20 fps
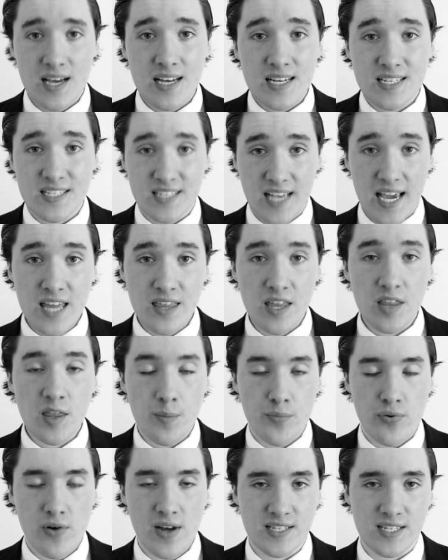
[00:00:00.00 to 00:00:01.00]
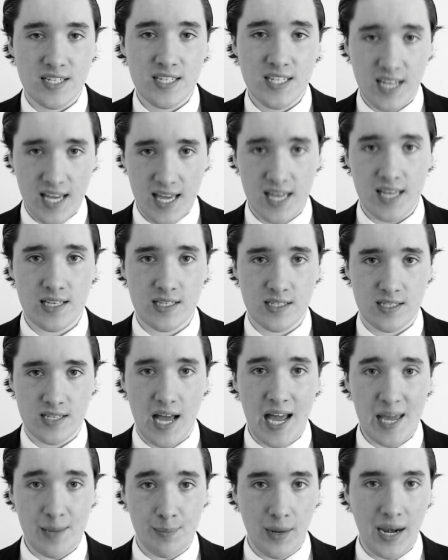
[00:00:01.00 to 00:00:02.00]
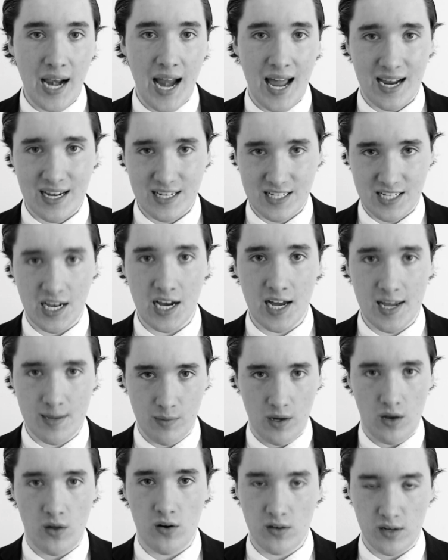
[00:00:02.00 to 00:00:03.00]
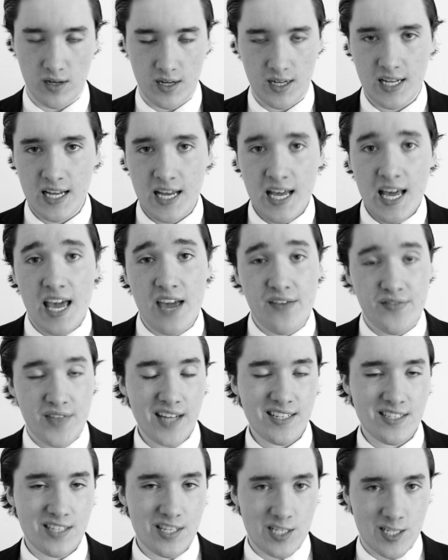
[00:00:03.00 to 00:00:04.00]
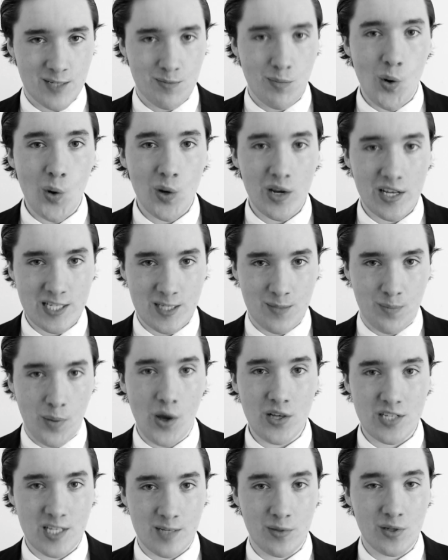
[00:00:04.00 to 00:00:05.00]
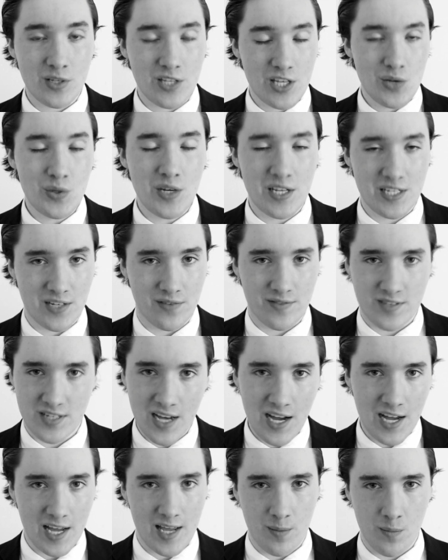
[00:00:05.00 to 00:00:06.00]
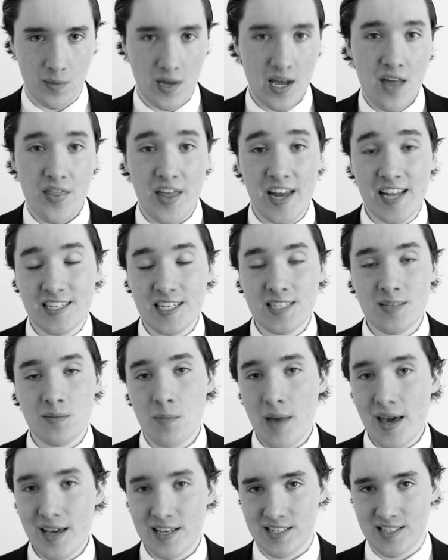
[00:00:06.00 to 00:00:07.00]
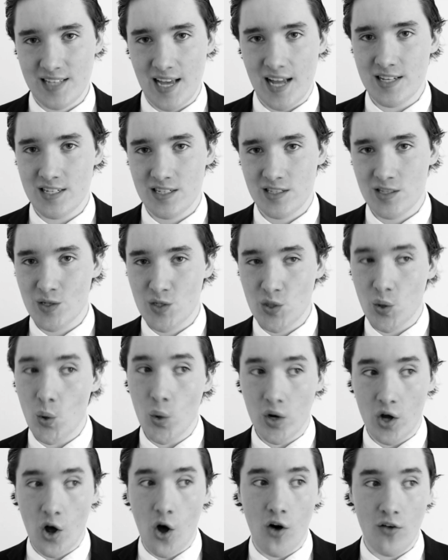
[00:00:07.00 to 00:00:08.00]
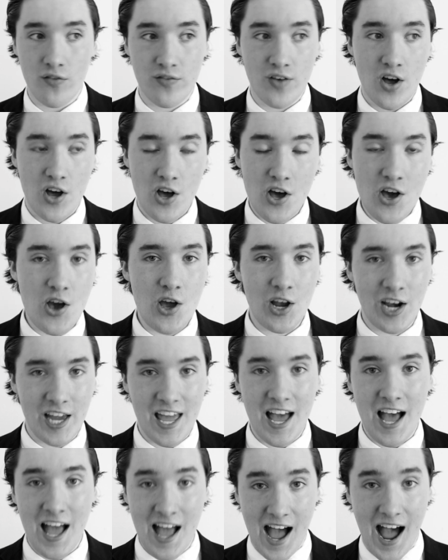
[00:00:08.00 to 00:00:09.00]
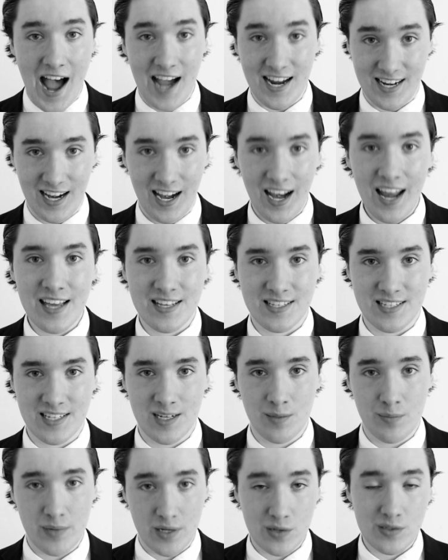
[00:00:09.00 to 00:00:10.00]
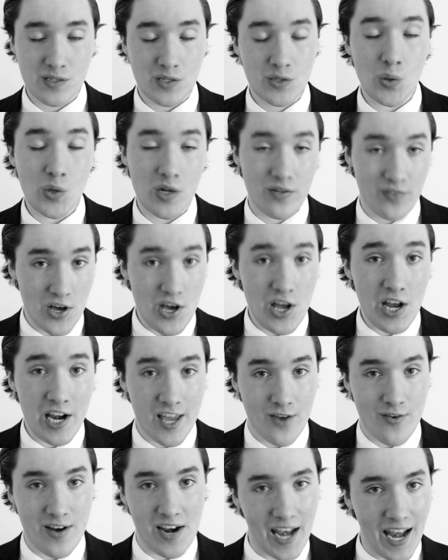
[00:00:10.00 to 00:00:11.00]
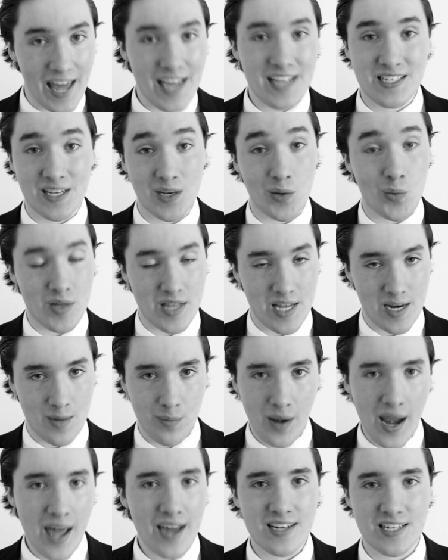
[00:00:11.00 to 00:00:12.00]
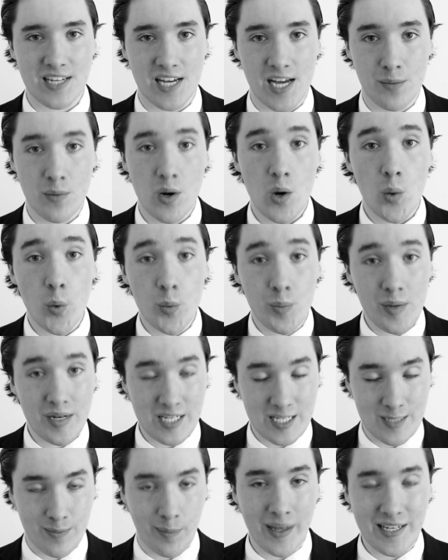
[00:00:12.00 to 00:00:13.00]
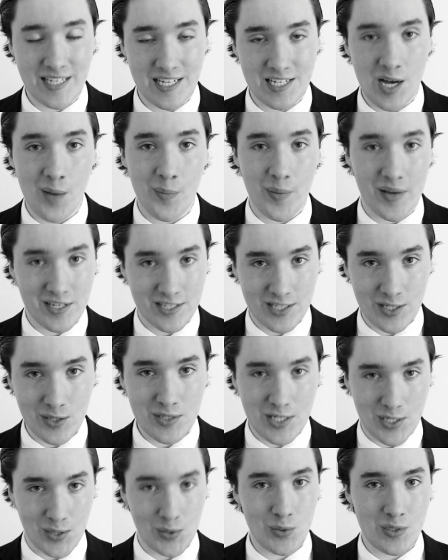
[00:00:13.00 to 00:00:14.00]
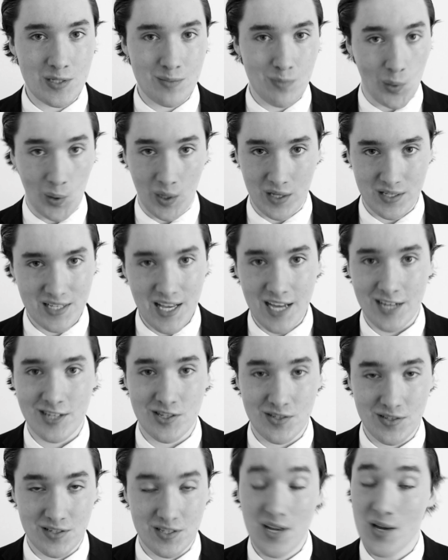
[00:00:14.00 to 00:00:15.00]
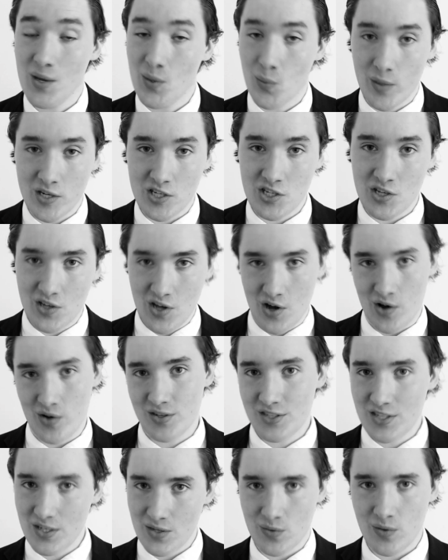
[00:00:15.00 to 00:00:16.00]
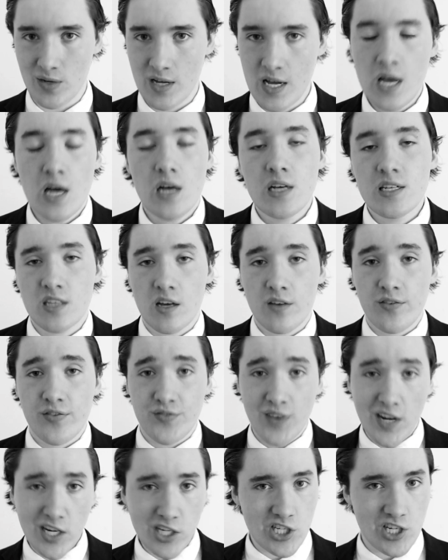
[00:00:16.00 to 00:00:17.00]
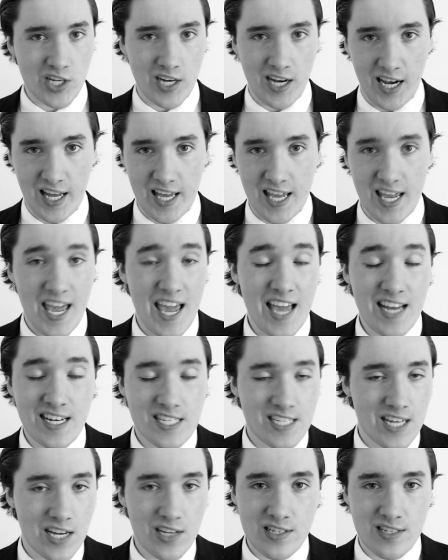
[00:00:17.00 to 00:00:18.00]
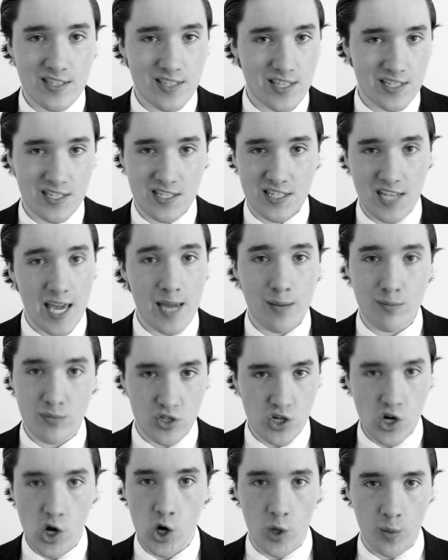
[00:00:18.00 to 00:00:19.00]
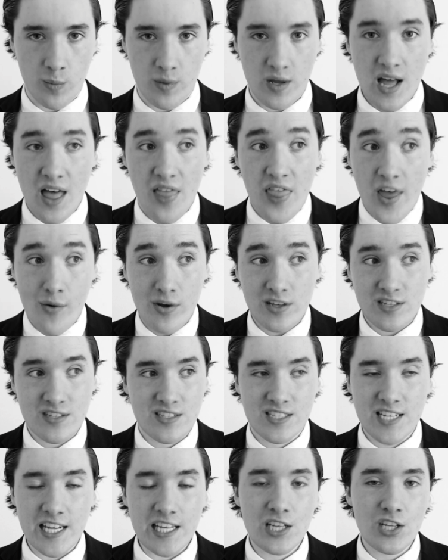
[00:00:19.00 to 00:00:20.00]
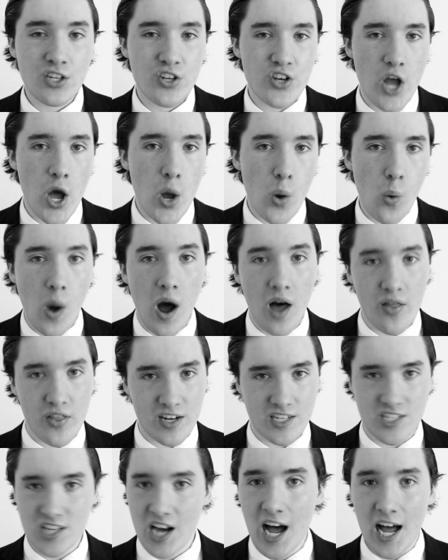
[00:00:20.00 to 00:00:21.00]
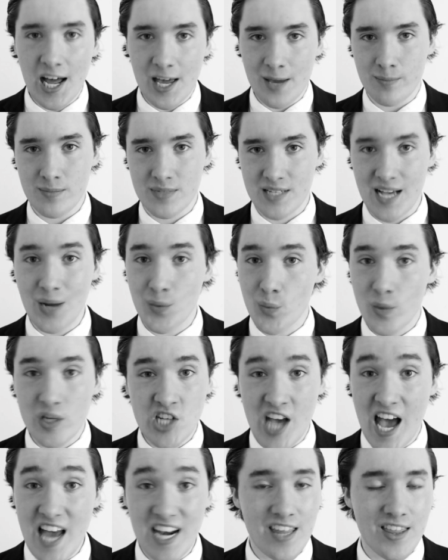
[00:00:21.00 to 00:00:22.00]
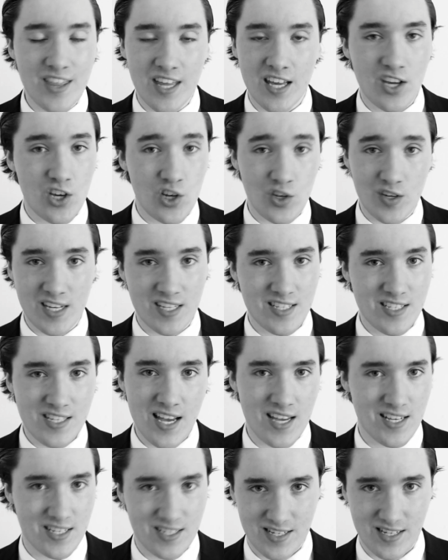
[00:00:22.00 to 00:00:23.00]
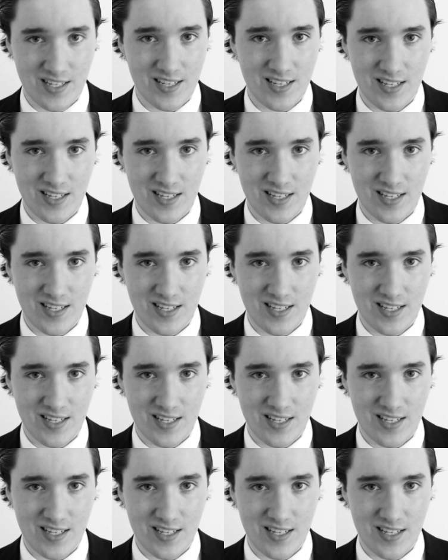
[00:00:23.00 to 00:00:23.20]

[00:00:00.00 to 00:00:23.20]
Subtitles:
Say that the present is a Planck time long. If that's the smallest possible unit of time, then it doesn't make sense to talk of earlier and later, because to talk of earlier and later within a Planck time would be to split it up into two smaller sections, which you can't do. So functionally, it does the same job. There are still no other times at which anything could exist.